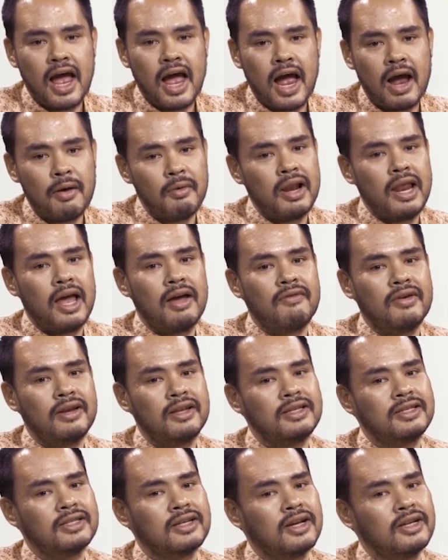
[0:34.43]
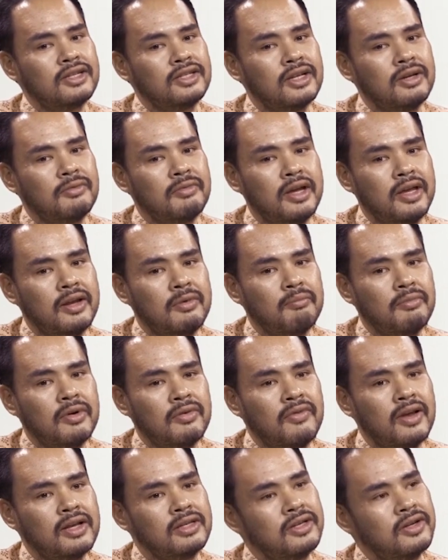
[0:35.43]
I will have a discussion with
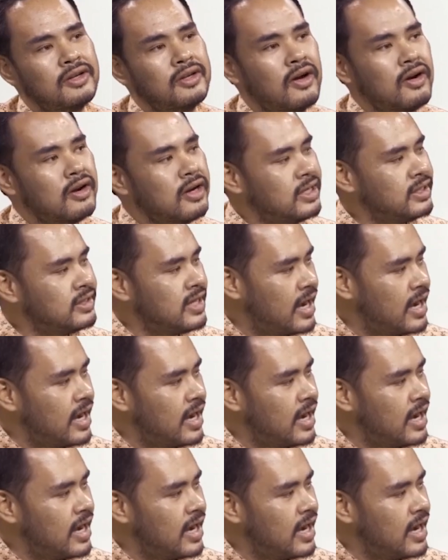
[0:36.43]
Professor Douglas